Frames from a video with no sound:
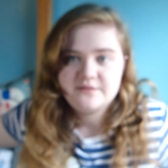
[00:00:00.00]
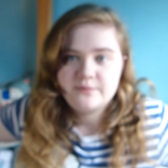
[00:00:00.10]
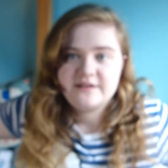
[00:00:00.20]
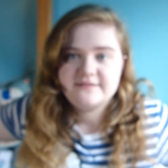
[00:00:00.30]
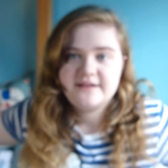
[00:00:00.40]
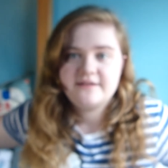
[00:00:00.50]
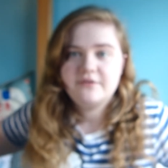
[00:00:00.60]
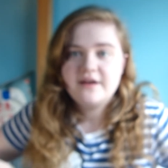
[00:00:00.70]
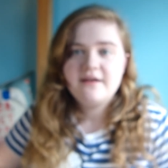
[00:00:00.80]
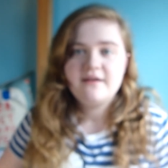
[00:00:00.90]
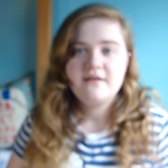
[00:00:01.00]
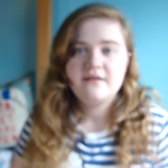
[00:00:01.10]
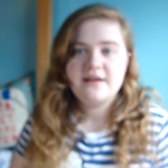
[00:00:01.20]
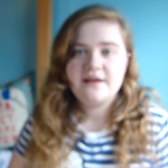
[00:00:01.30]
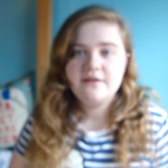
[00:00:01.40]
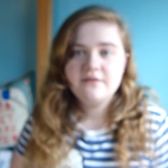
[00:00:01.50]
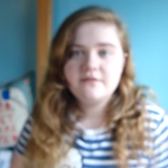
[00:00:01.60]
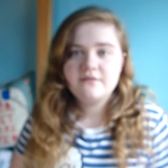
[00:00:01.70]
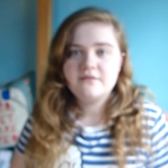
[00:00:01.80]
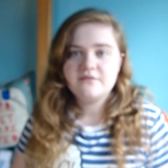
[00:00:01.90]
its wings out. Hello?
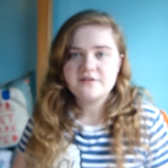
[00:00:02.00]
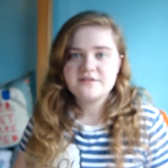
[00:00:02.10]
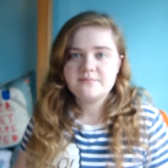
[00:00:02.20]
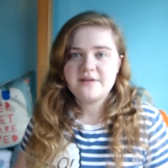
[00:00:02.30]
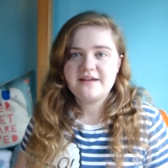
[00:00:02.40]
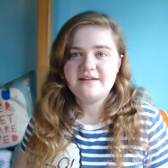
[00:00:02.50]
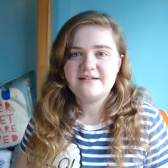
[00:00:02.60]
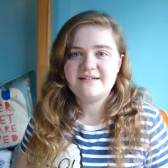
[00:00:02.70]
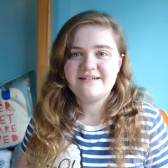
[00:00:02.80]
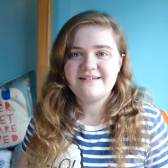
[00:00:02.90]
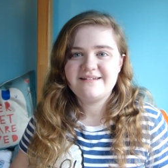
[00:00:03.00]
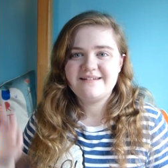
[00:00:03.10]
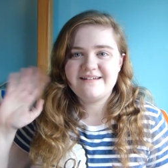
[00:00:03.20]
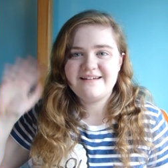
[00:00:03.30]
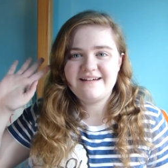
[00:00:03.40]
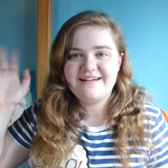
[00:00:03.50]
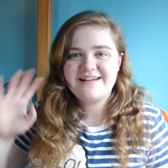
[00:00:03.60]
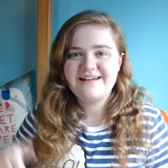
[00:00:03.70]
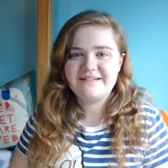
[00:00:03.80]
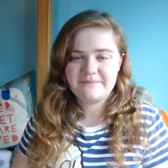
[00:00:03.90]
Focus on me. Hi.